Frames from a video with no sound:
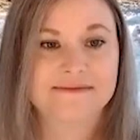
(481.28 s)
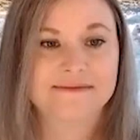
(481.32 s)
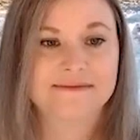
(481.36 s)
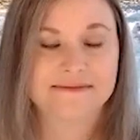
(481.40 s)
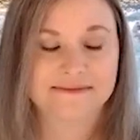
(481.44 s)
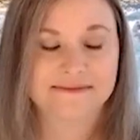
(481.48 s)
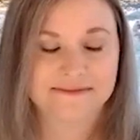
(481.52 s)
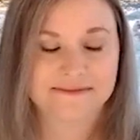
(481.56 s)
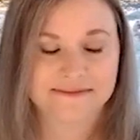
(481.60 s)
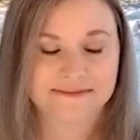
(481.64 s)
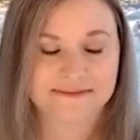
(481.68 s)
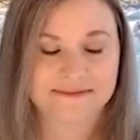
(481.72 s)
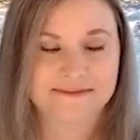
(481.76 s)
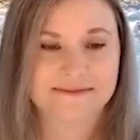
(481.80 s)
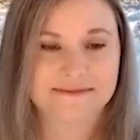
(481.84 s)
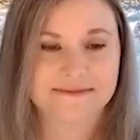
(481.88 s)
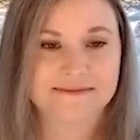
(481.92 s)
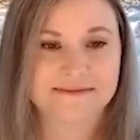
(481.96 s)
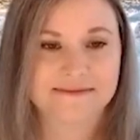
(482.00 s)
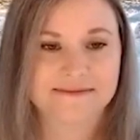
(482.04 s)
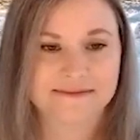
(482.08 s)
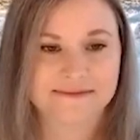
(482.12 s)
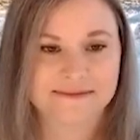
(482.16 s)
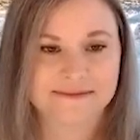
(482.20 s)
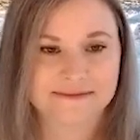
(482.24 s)

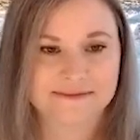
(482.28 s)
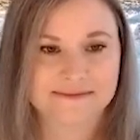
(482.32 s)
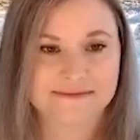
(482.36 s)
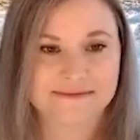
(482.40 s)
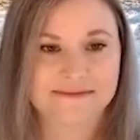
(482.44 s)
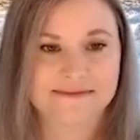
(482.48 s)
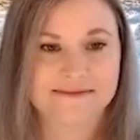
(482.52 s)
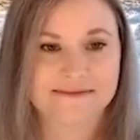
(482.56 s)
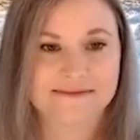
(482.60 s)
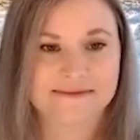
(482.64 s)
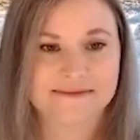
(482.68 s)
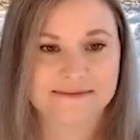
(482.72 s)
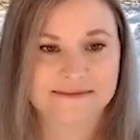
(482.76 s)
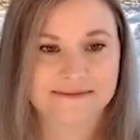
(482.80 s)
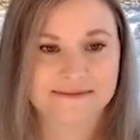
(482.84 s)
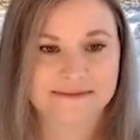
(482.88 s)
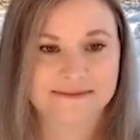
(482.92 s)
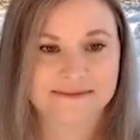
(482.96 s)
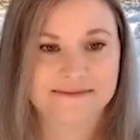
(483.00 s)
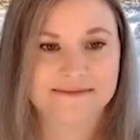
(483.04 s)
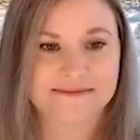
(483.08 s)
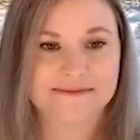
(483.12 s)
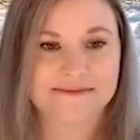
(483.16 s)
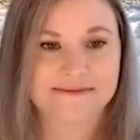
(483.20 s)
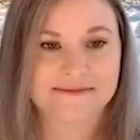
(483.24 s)

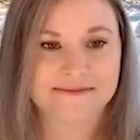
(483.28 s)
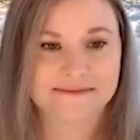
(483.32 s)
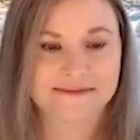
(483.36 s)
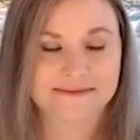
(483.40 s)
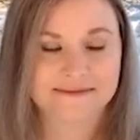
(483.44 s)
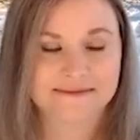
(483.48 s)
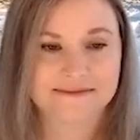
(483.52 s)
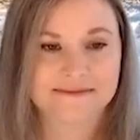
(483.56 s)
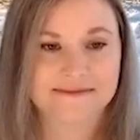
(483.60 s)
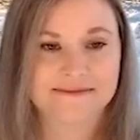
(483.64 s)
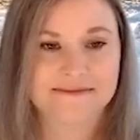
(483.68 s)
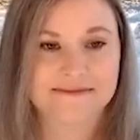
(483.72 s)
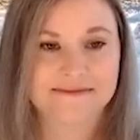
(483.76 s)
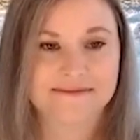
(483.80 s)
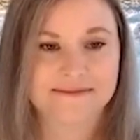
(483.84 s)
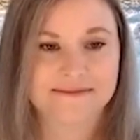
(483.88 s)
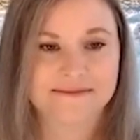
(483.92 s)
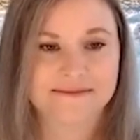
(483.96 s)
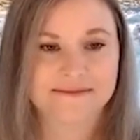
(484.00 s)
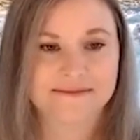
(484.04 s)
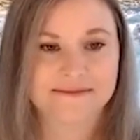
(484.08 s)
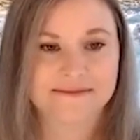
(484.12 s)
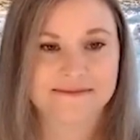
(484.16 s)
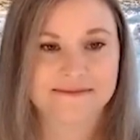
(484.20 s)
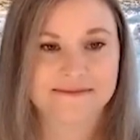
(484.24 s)

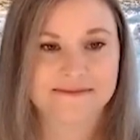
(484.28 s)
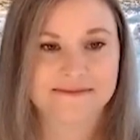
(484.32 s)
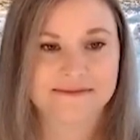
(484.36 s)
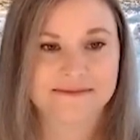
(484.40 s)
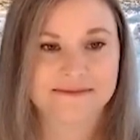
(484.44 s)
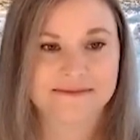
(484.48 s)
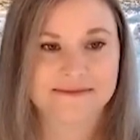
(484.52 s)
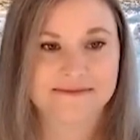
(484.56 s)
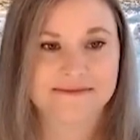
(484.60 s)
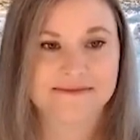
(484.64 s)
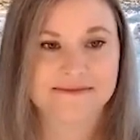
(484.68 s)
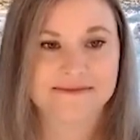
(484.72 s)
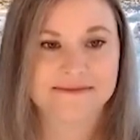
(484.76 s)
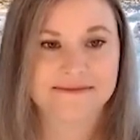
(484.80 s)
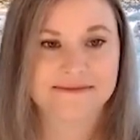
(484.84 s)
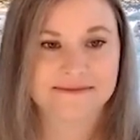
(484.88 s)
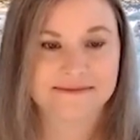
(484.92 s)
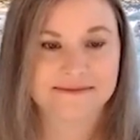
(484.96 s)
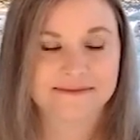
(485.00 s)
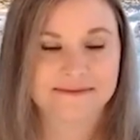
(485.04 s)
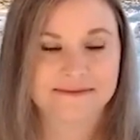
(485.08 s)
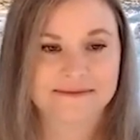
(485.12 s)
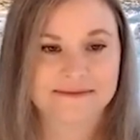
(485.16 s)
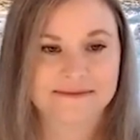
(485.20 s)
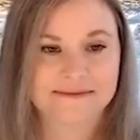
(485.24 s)

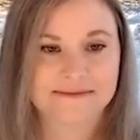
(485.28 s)
[no speech]